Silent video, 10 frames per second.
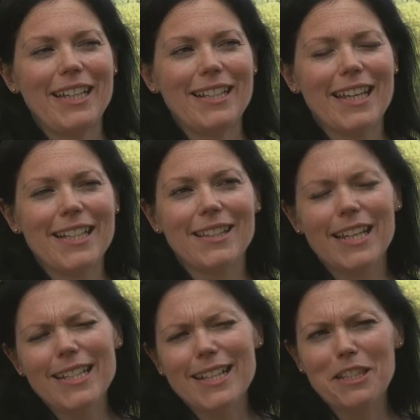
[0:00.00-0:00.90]
He's he's
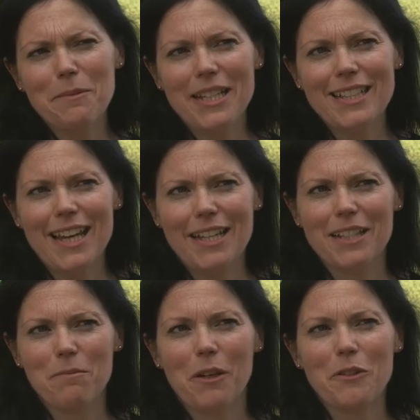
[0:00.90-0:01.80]
he's estimating
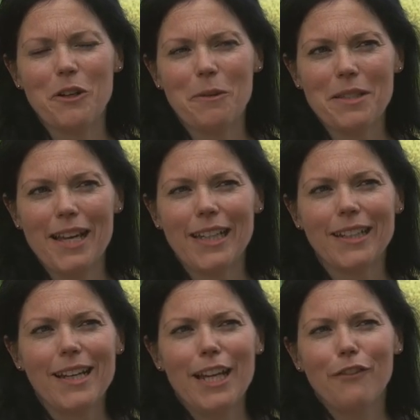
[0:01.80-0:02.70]
18 months. I'm saying
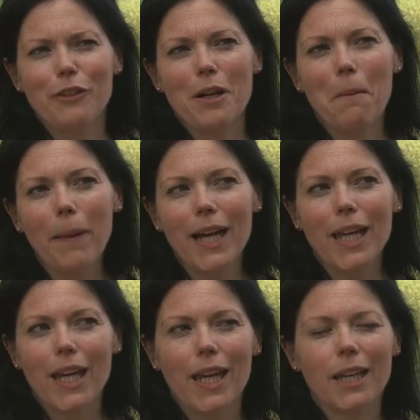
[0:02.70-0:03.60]
if you come
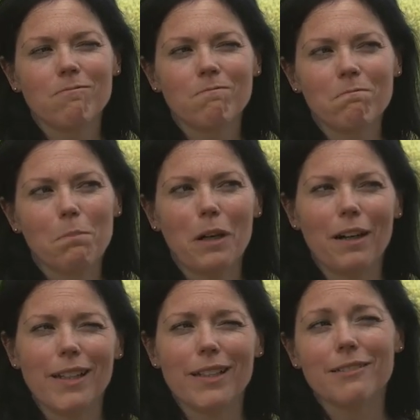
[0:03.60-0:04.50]
back here
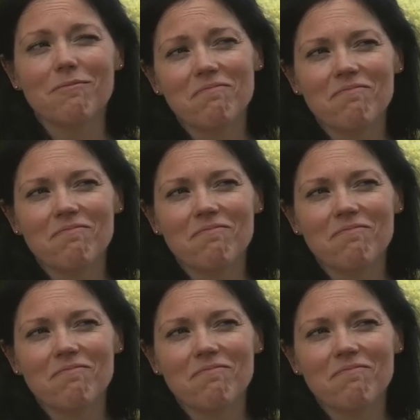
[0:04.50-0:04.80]
by